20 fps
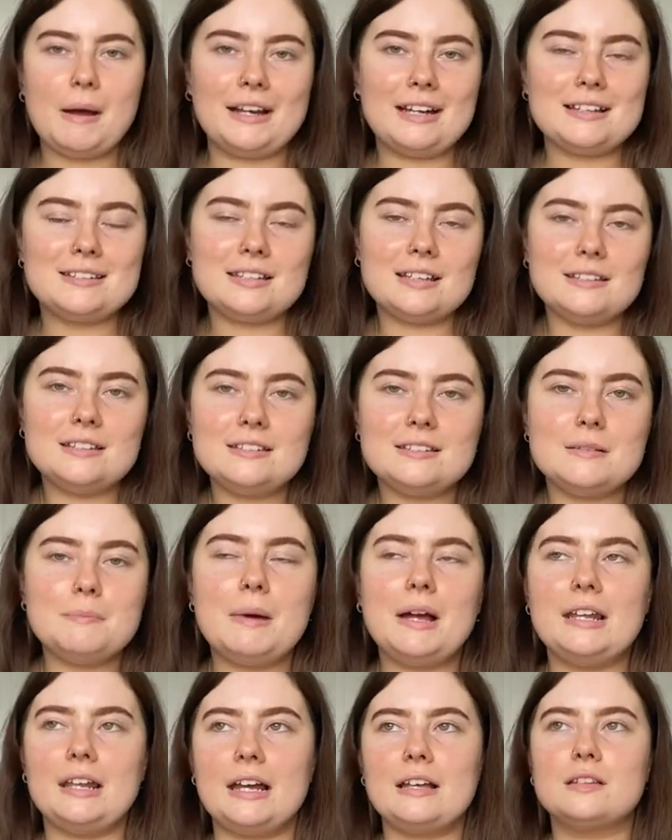and I said this in
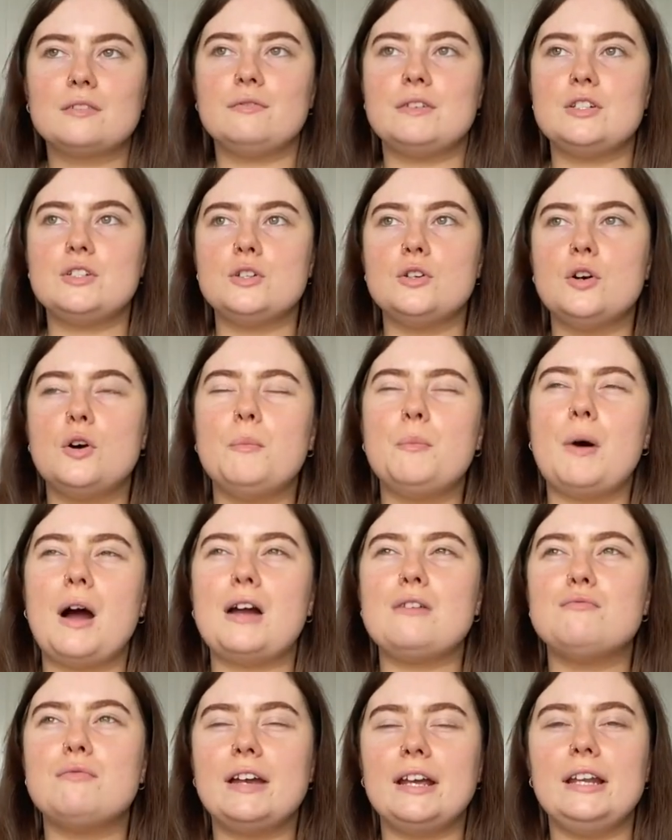my last video but
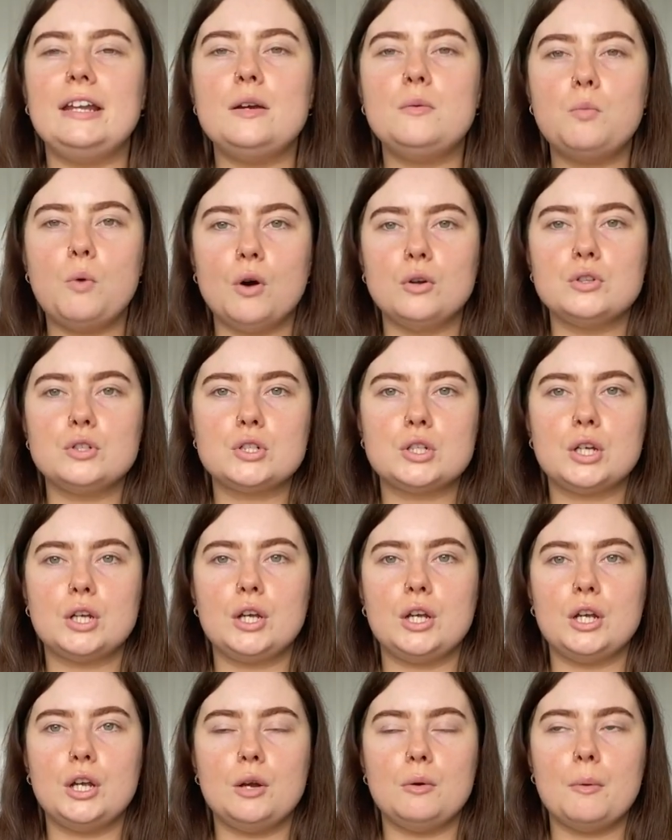I really want
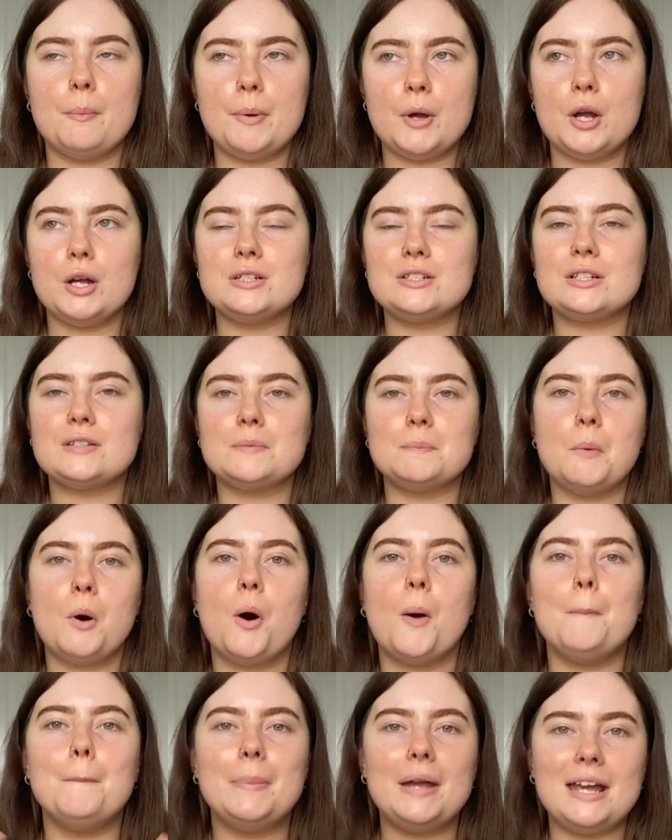to purchase
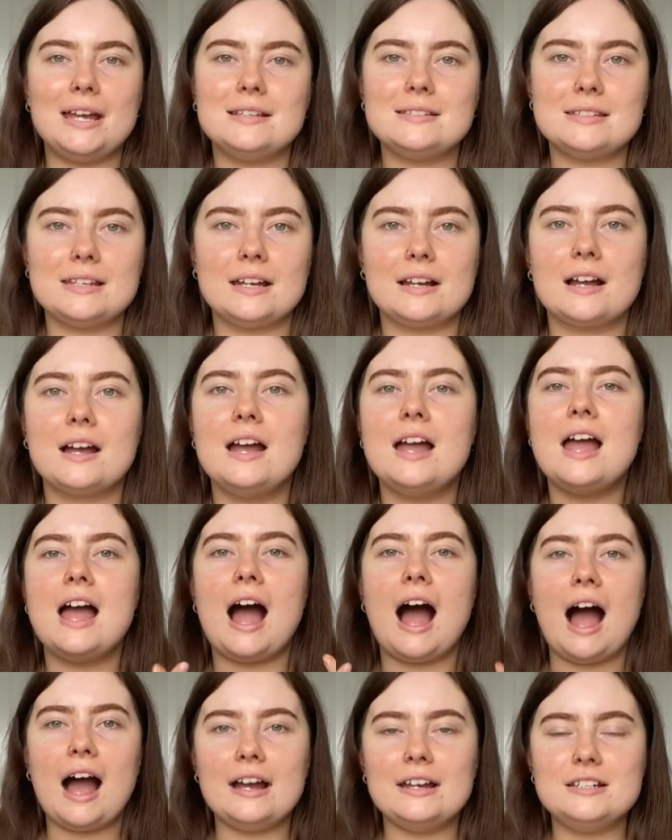more basic
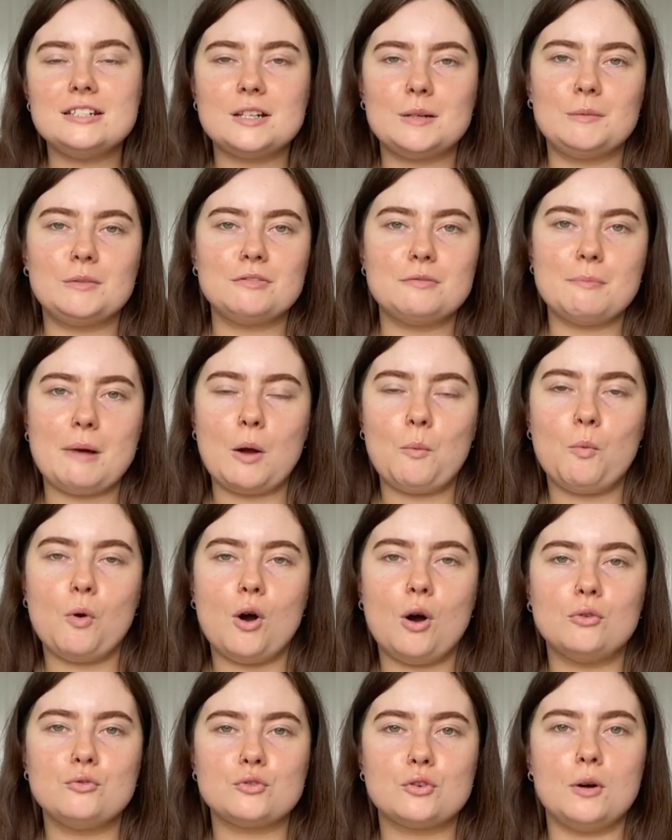items for my
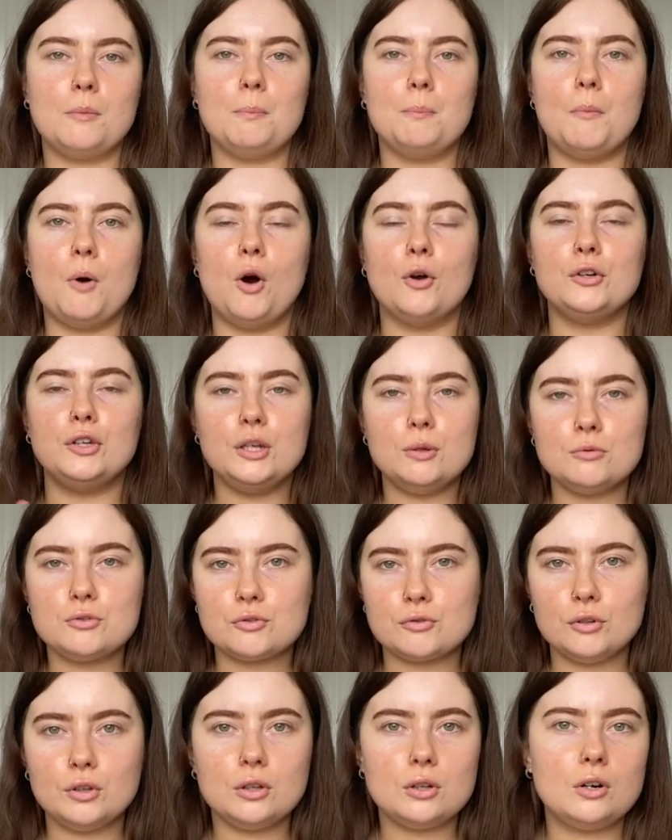wardrobe more
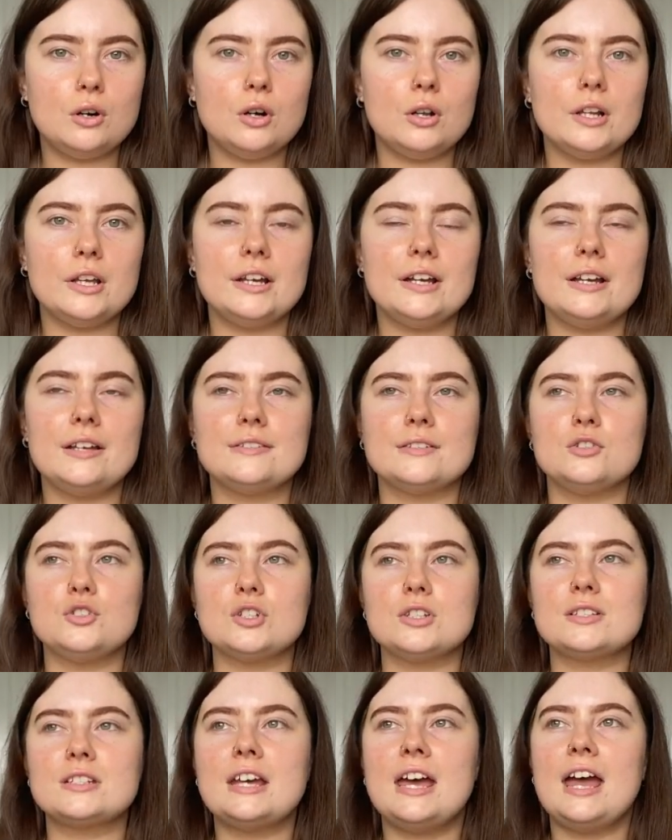neutral colours and
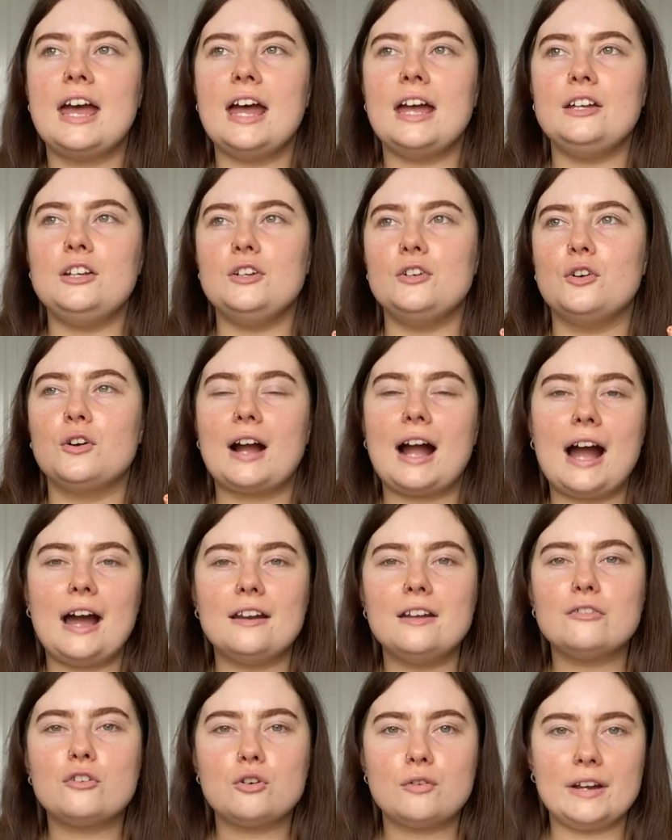just you know
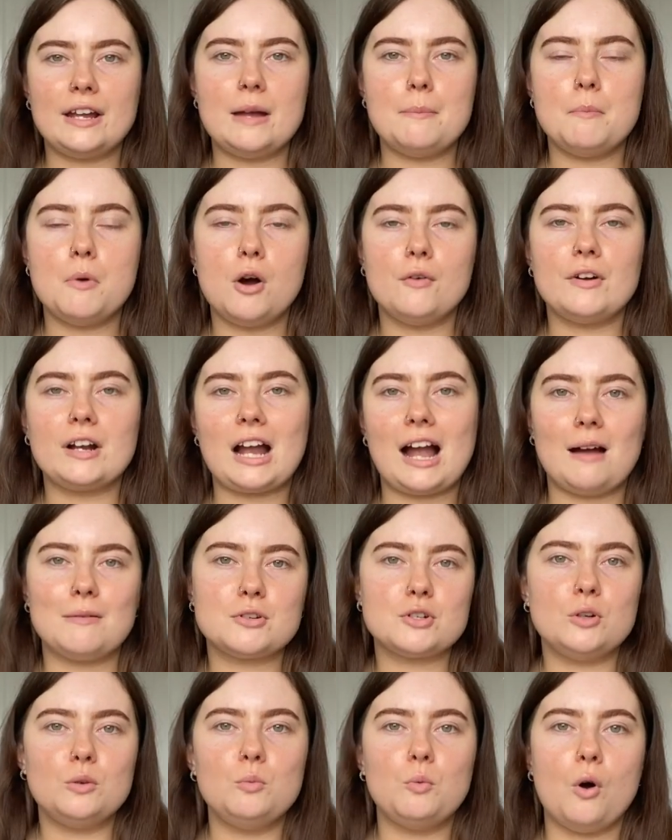kind of create more of a
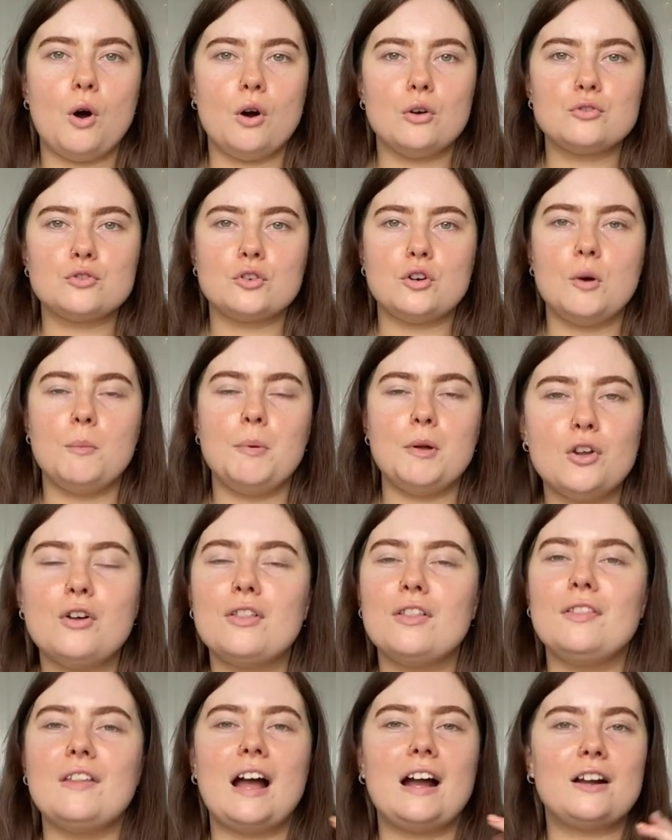capsule wardrobe More
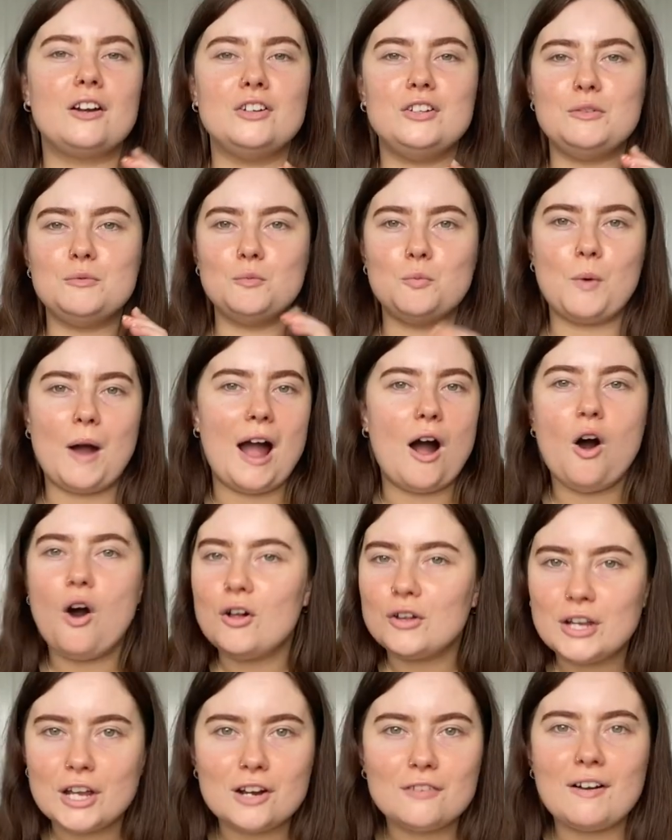than that I can wear
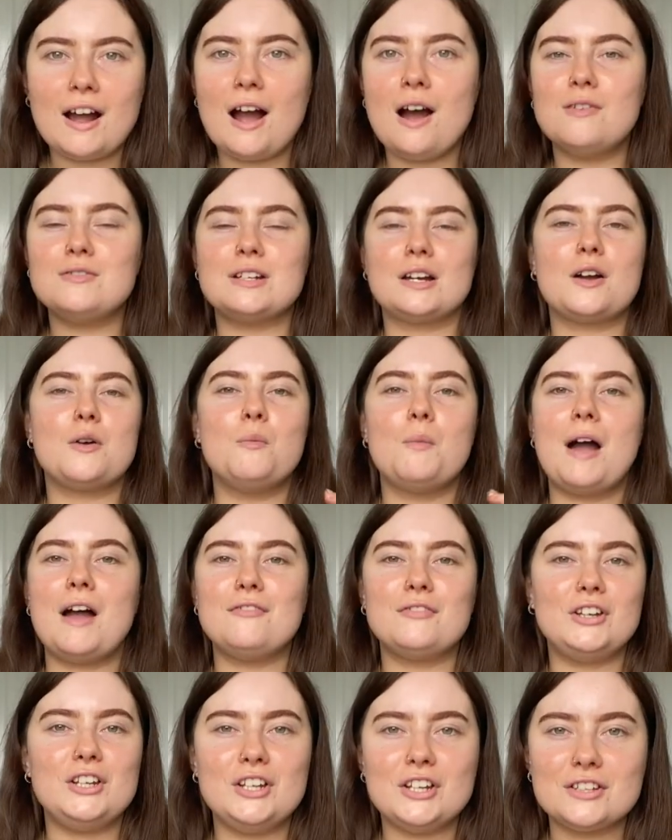all year round I can wear
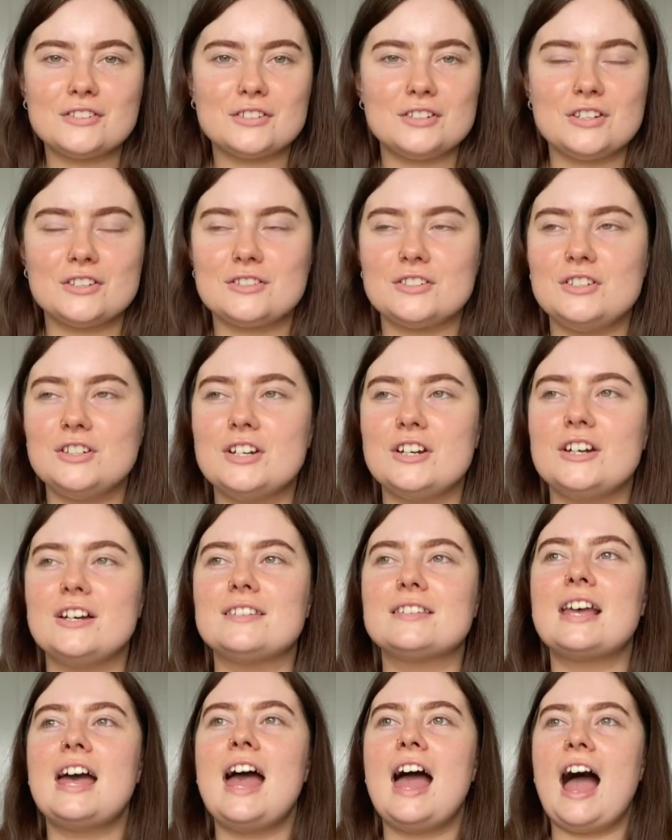for years and years and years